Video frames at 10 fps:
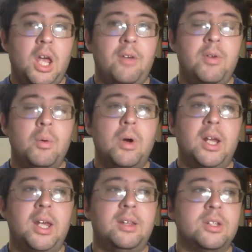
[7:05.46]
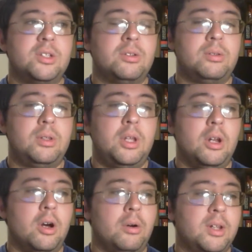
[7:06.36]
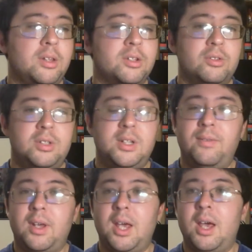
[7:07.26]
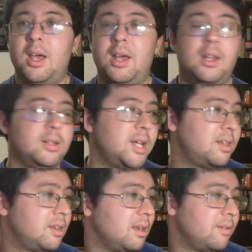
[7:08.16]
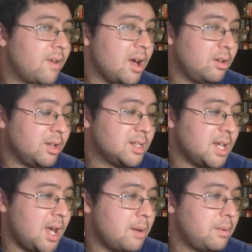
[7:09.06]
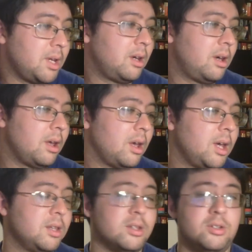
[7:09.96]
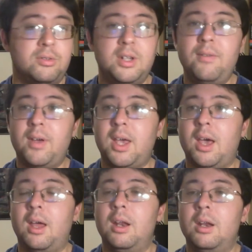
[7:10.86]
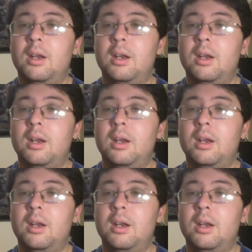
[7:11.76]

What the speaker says: If you want to get this, get the certificate and take the final exam and get the certificate,